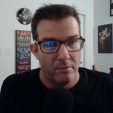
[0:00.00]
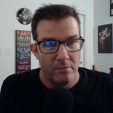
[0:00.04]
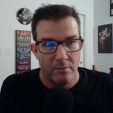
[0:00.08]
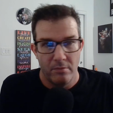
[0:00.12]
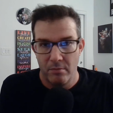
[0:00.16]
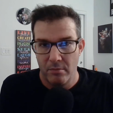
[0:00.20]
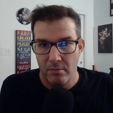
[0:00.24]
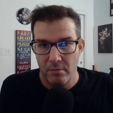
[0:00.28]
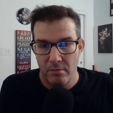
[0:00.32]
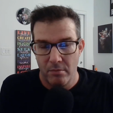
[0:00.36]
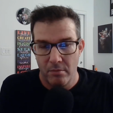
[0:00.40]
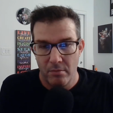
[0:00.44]

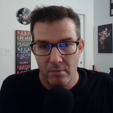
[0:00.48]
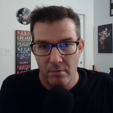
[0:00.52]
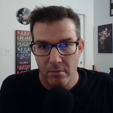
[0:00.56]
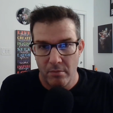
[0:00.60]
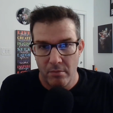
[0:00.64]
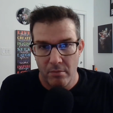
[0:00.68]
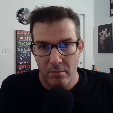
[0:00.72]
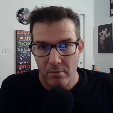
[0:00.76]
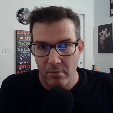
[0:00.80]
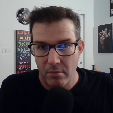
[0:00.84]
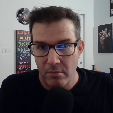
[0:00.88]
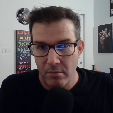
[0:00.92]

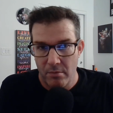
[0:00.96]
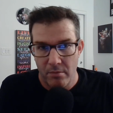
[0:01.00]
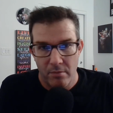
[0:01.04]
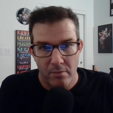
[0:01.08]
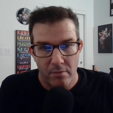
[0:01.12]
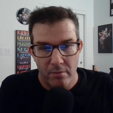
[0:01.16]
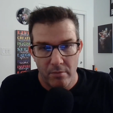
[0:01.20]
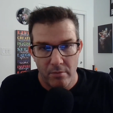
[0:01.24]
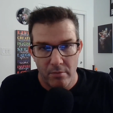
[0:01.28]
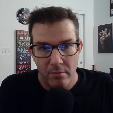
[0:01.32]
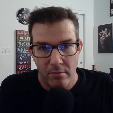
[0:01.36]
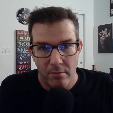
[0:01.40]

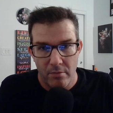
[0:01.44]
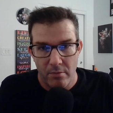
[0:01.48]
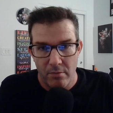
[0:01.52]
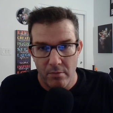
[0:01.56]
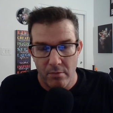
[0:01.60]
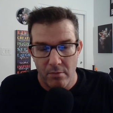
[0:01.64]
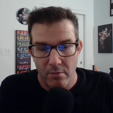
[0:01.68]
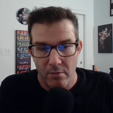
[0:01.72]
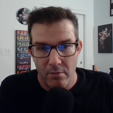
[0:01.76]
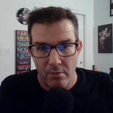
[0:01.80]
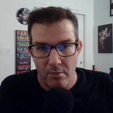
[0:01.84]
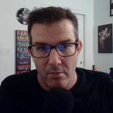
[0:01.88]

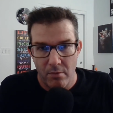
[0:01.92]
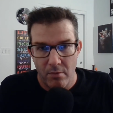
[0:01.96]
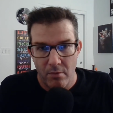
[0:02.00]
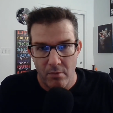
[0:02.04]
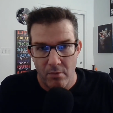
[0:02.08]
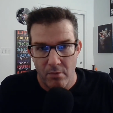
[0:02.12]
No one is speaking in this clip.